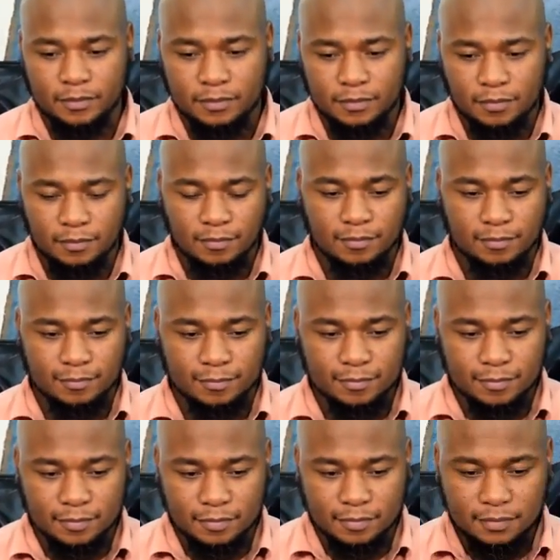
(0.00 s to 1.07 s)

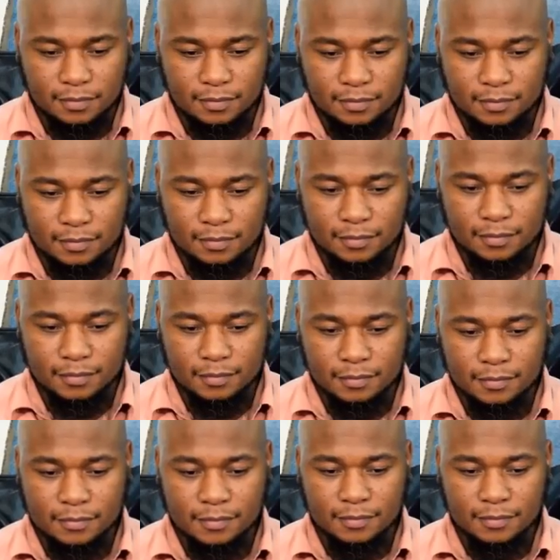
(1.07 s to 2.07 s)
[no speech]